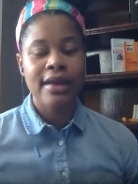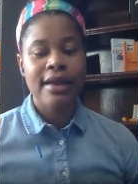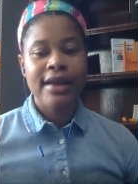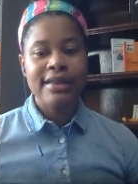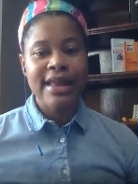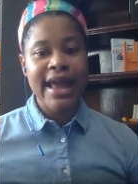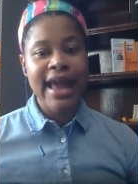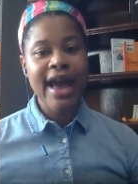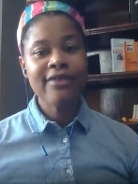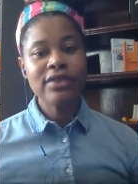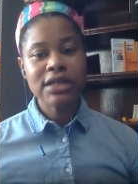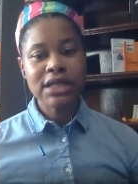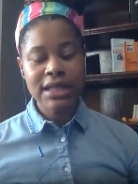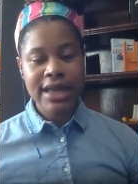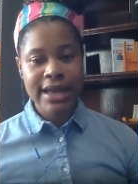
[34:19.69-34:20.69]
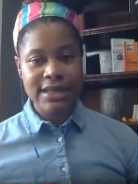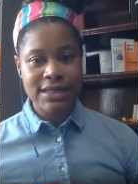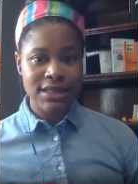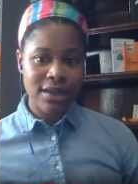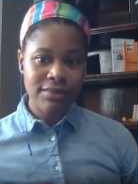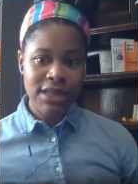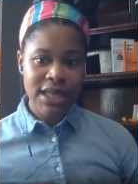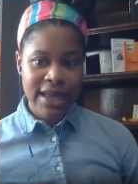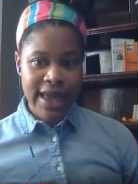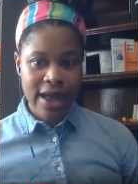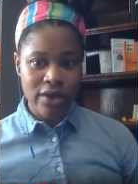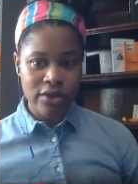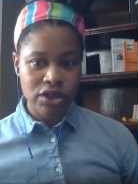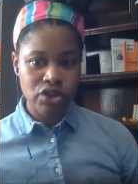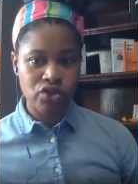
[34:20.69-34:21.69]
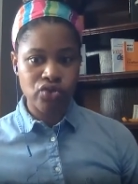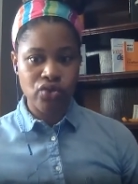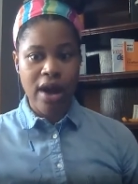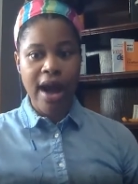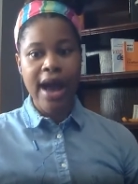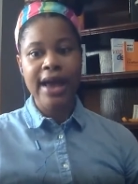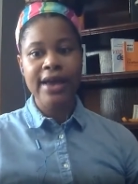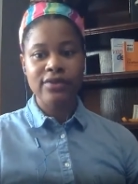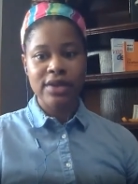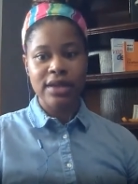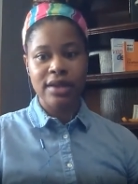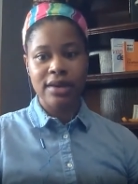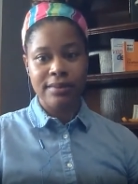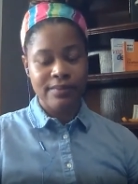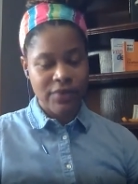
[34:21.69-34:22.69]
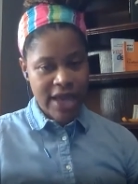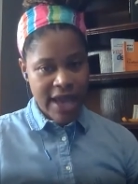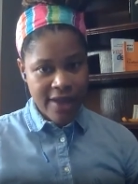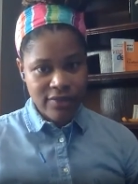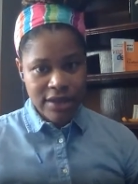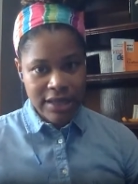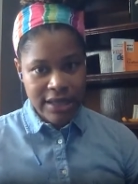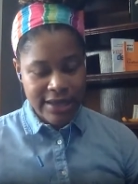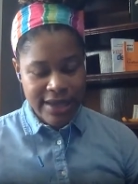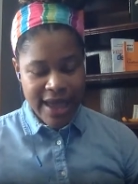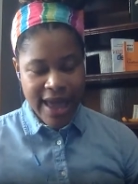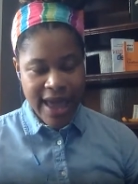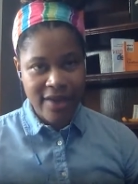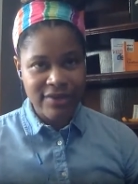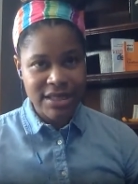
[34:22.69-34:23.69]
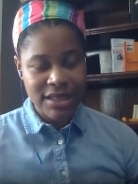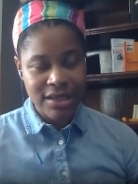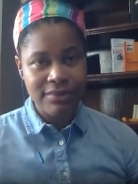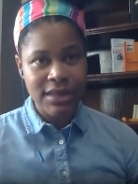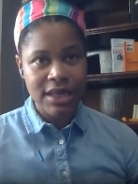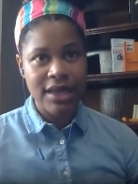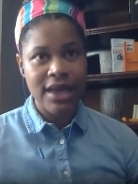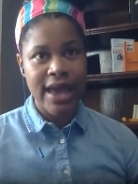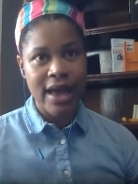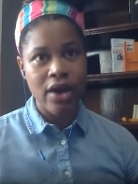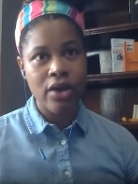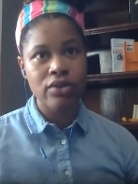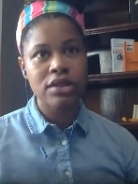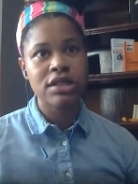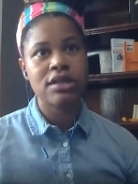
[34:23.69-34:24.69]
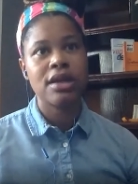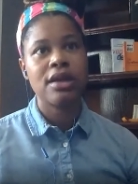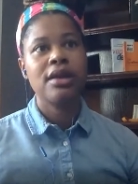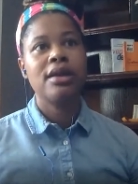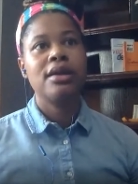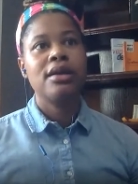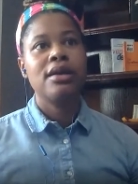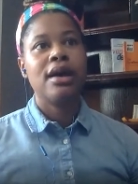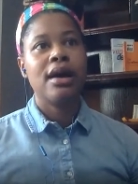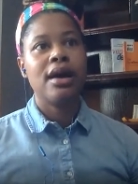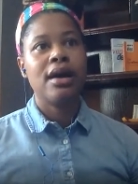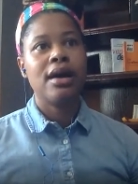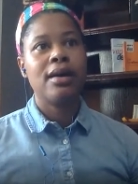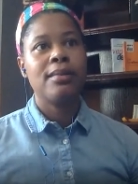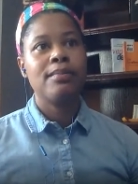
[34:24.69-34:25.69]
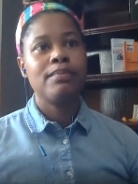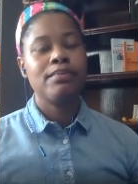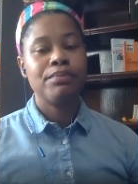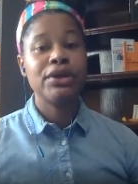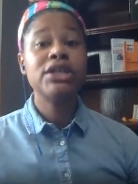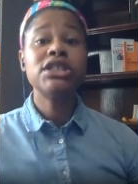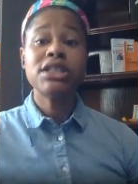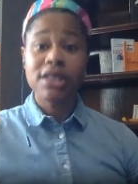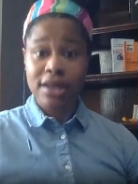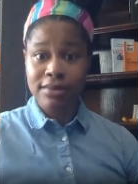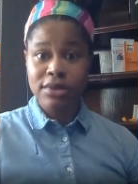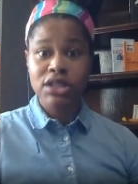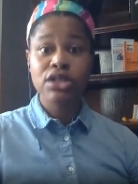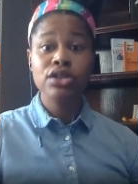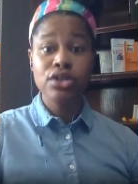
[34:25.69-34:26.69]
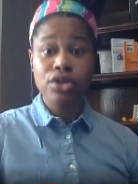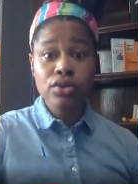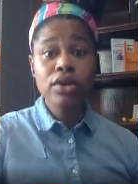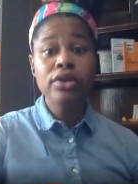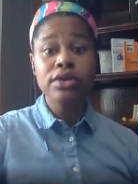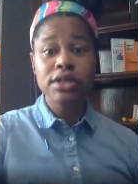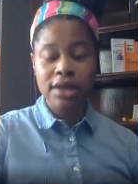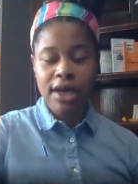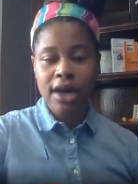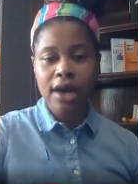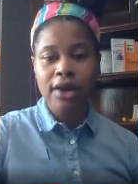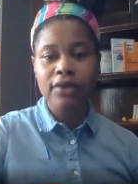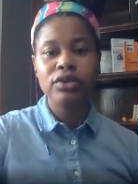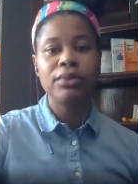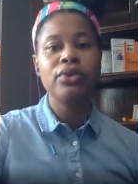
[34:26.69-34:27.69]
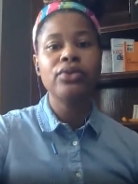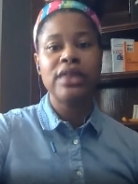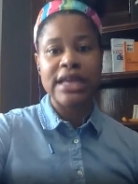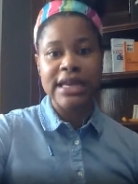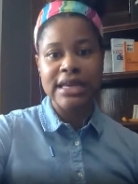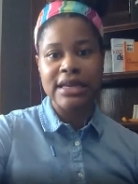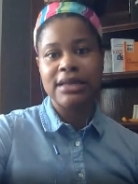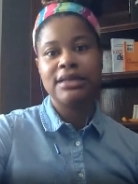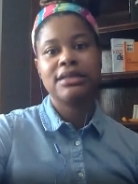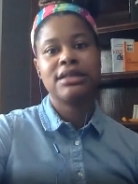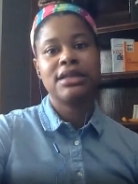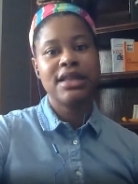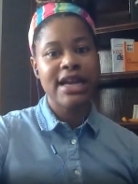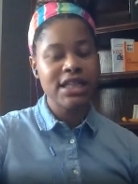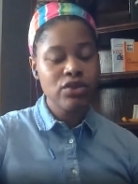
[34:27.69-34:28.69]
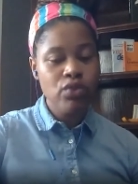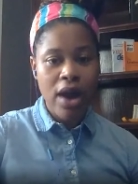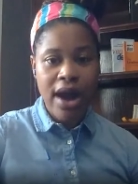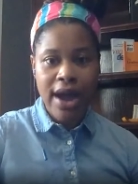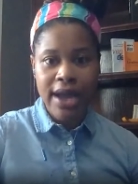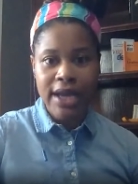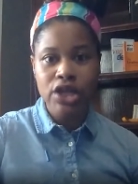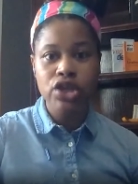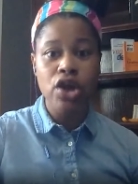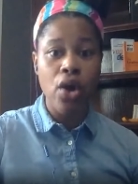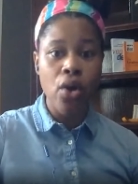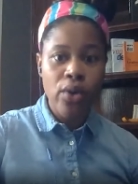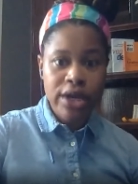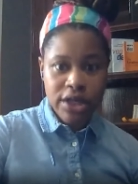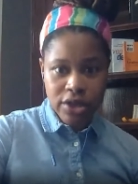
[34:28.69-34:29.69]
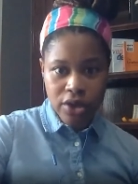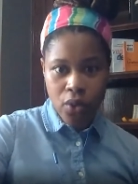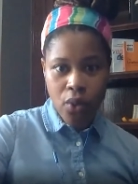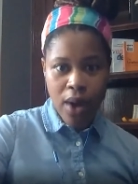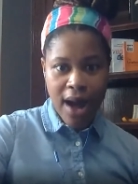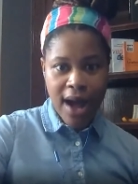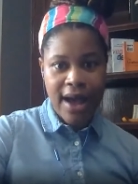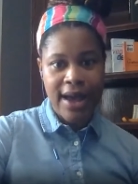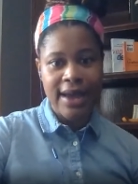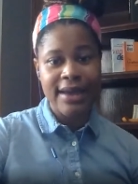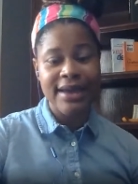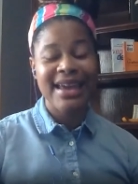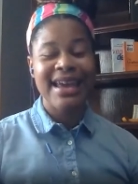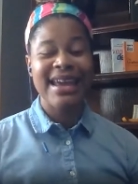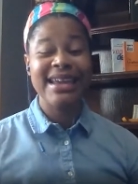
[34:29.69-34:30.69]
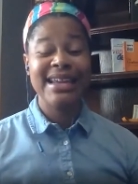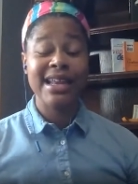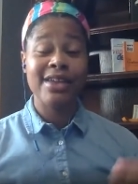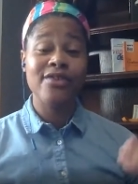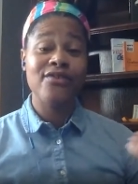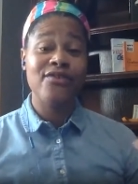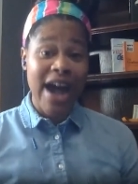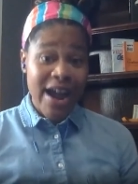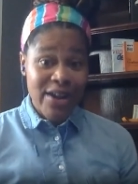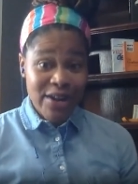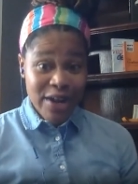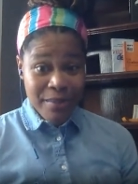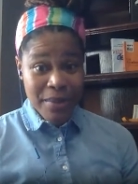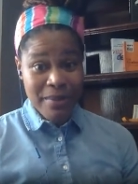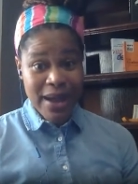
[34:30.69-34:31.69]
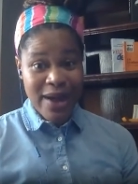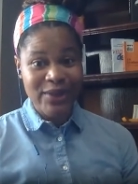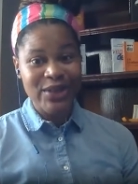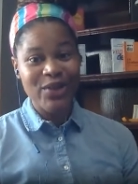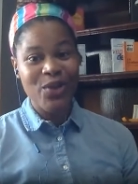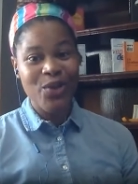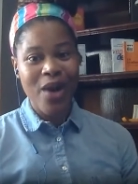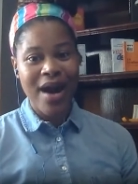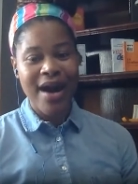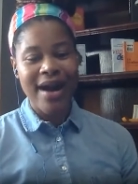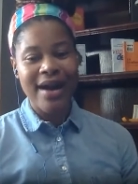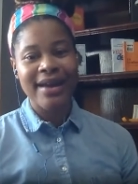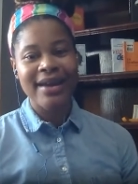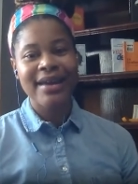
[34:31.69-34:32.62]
they have to let something else drive them. They have to have something else push them to do those uncomfortable things. And that's why knowing your why and getting fired up about your why